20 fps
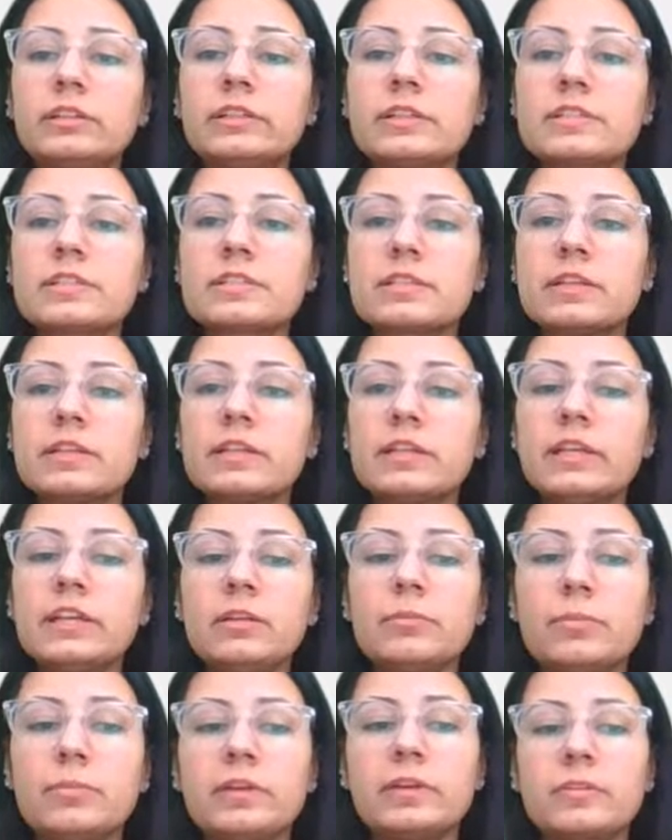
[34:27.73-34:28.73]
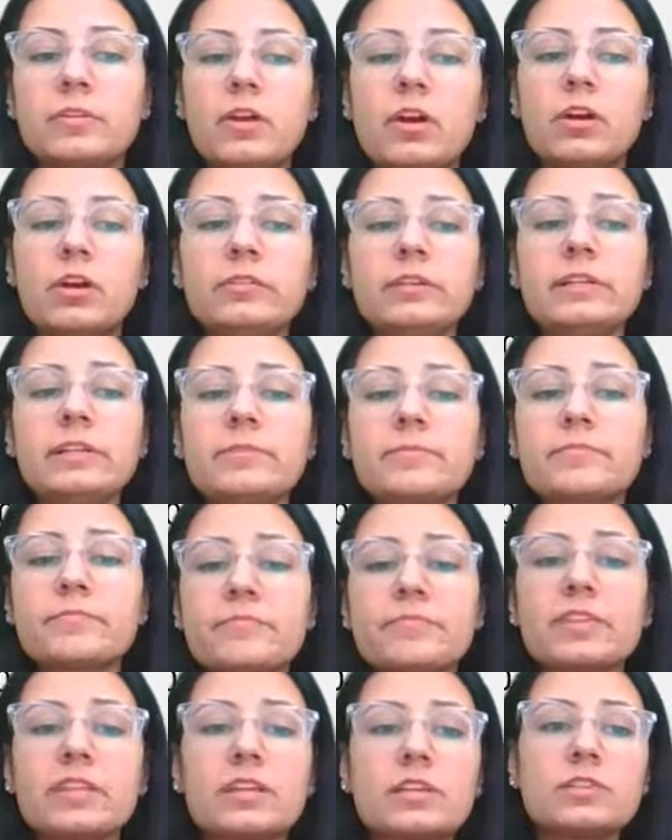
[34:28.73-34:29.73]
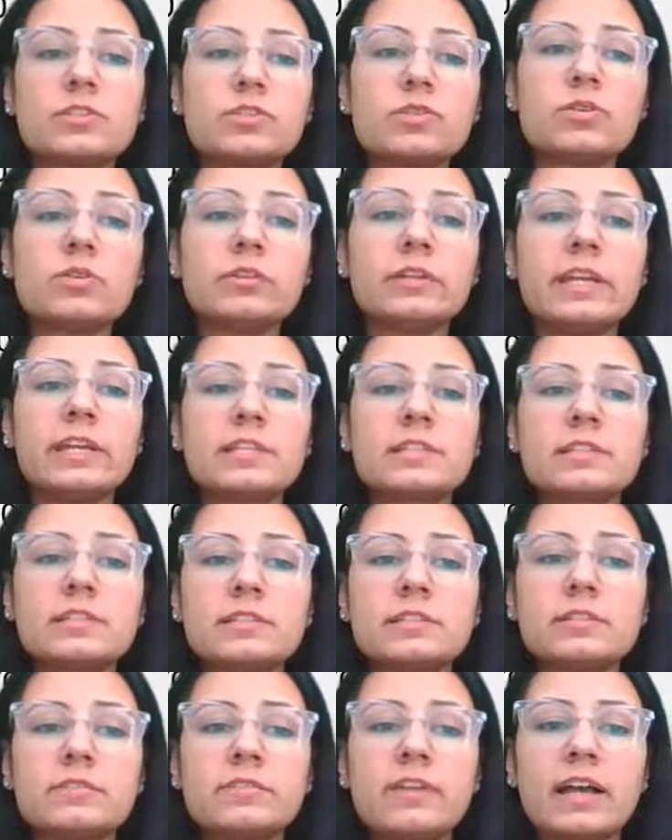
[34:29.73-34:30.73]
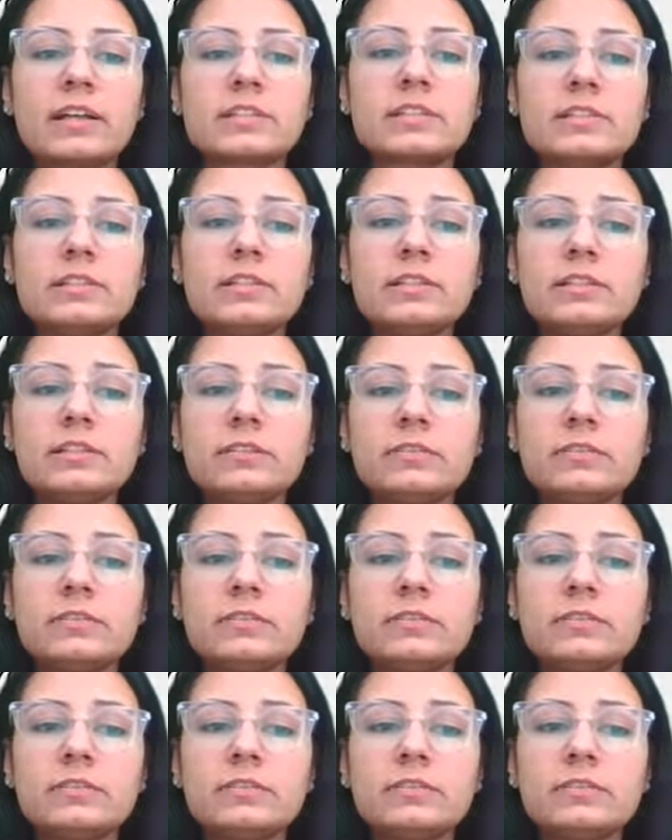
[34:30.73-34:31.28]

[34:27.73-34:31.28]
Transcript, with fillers: This guinea pig. All right. So next is the vaccine.